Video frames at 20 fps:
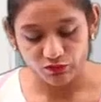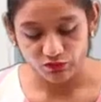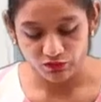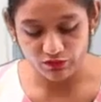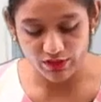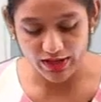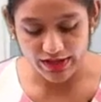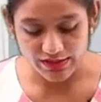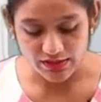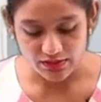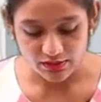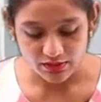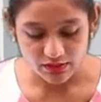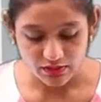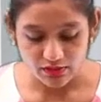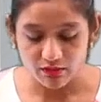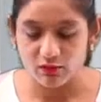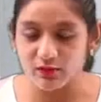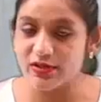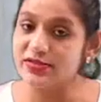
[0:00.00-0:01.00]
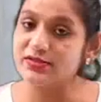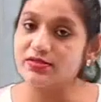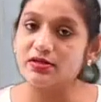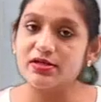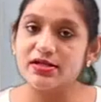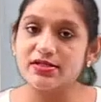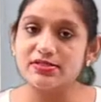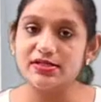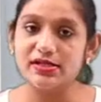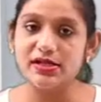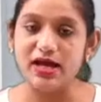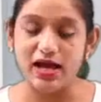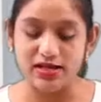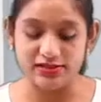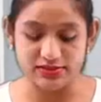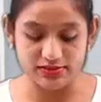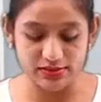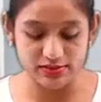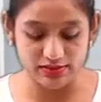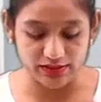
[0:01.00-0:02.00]
Right. What is called as the
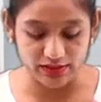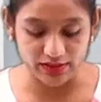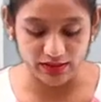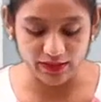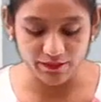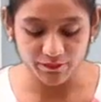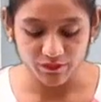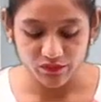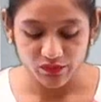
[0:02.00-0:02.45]
elasticity?